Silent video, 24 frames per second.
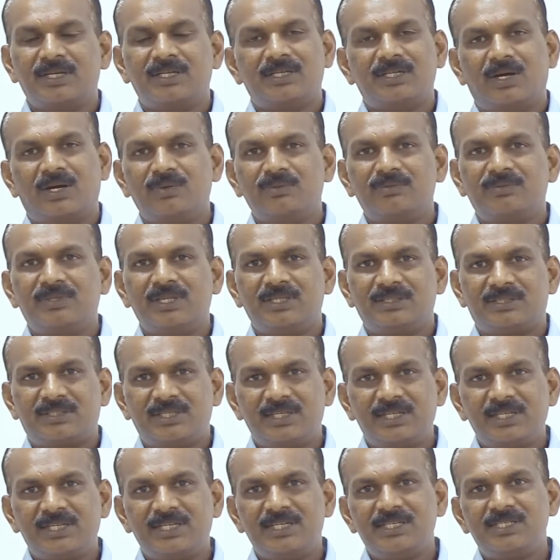Now the
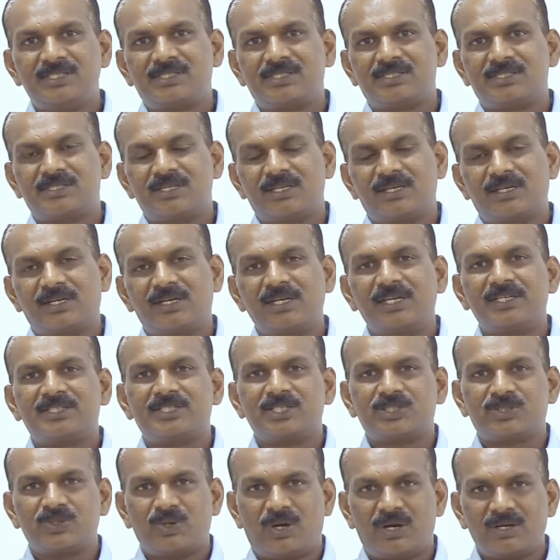theories
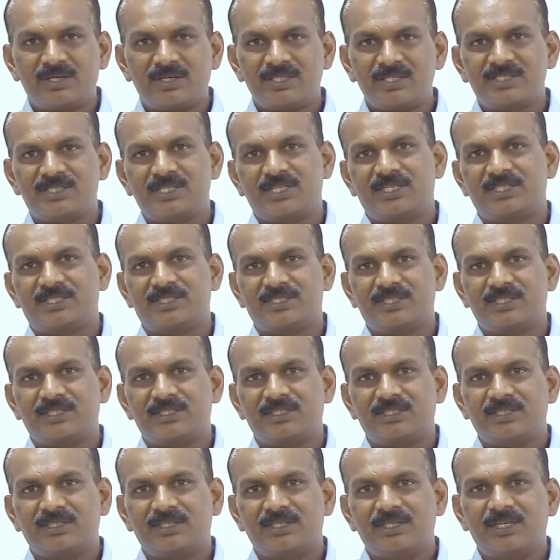related to organization
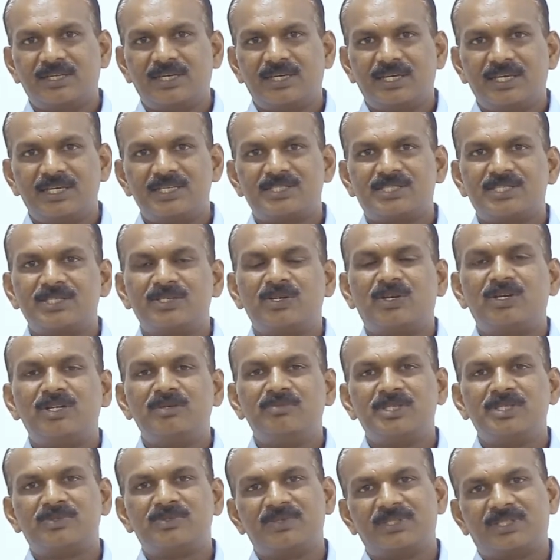is
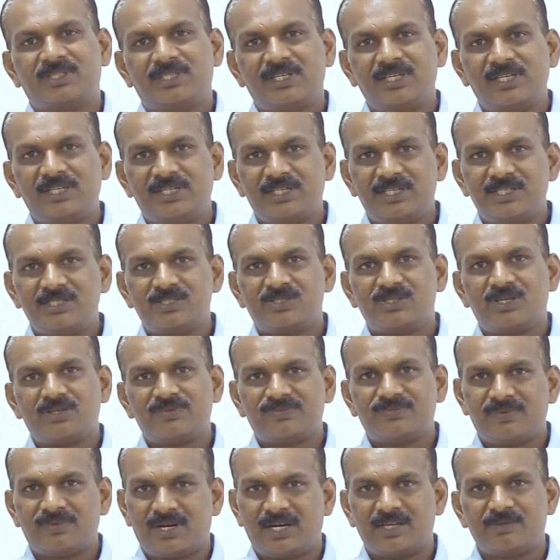synonymous with theories of
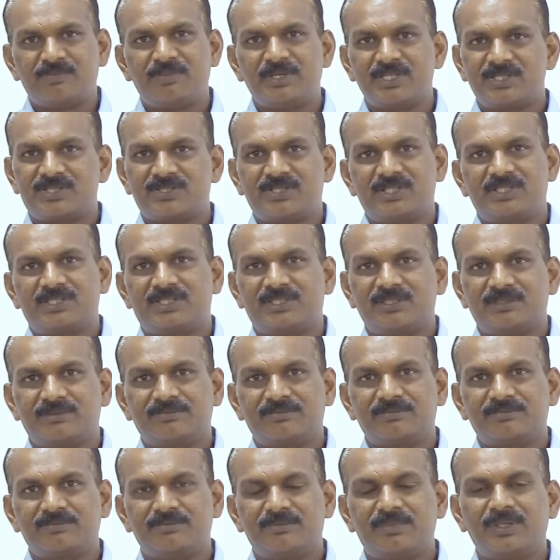administration,
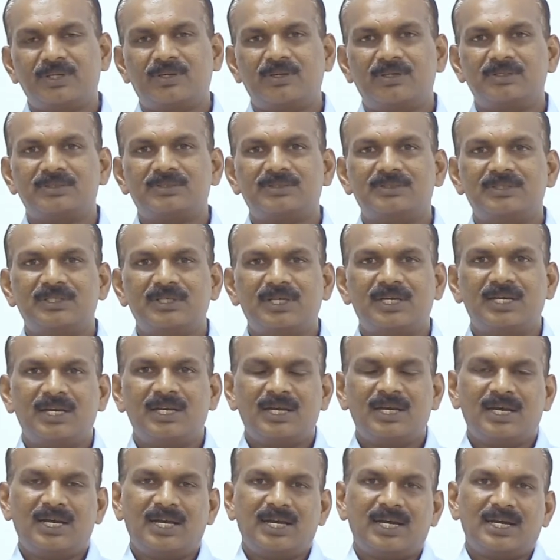because
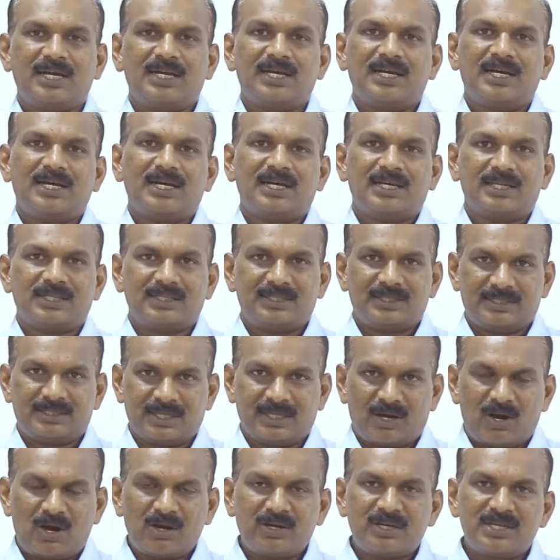the
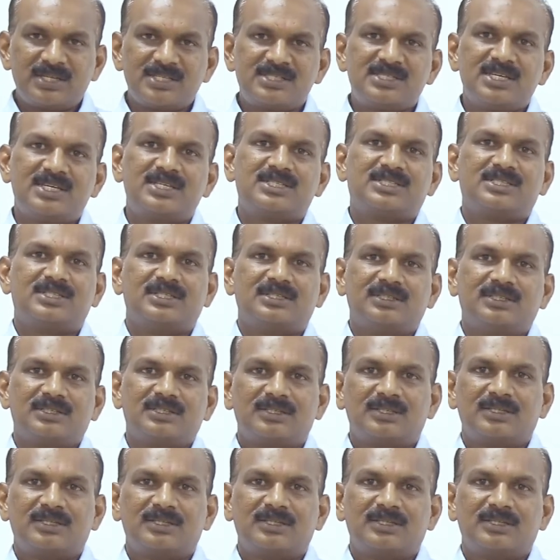organization,